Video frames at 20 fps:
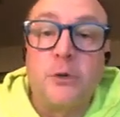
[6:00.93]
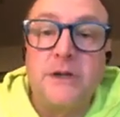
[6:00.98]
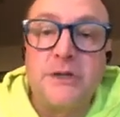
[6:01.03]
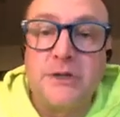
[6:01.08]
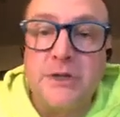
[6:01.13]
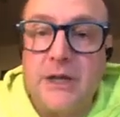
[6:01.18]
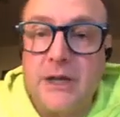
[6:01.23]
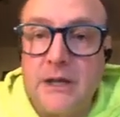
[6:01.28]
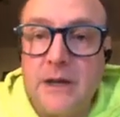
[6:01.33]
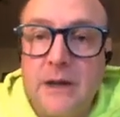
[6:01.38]

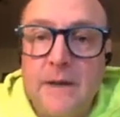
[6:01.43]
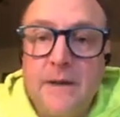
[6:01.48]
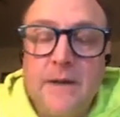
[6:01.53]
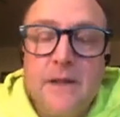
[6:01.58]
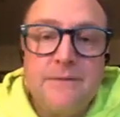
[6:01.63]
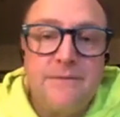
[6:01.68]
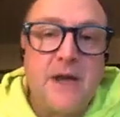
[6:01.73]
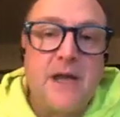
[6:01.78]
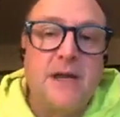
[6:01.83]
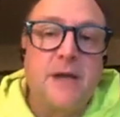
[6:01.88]
increasing
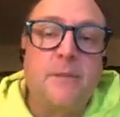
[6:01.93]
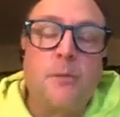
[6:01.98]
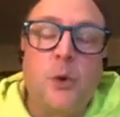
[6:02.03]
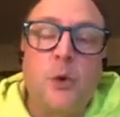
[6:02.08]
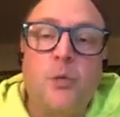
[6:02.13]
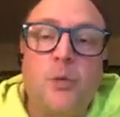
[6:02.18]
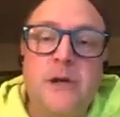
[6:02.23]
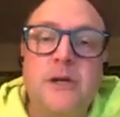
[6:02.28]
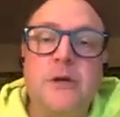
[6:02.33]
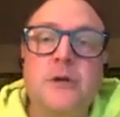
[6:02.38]
it,
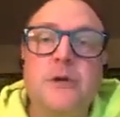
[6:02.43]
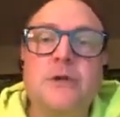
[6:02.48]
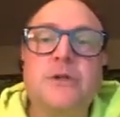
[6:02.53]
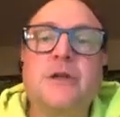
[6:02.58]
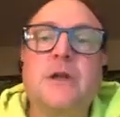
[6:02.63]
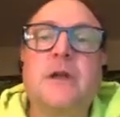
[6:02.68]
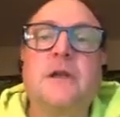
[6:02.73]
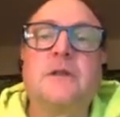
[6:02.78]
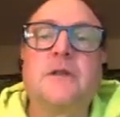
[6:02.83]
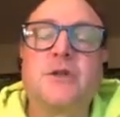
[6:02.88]
finding more
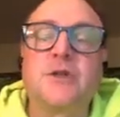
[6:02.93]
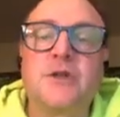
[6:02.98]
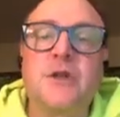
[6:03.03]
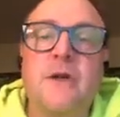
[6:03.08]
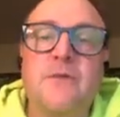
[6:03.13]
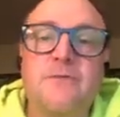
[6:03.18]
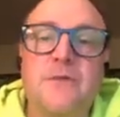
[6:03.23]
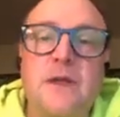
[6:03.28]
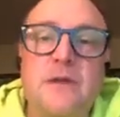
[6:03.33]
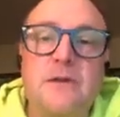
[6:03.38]
readers, and the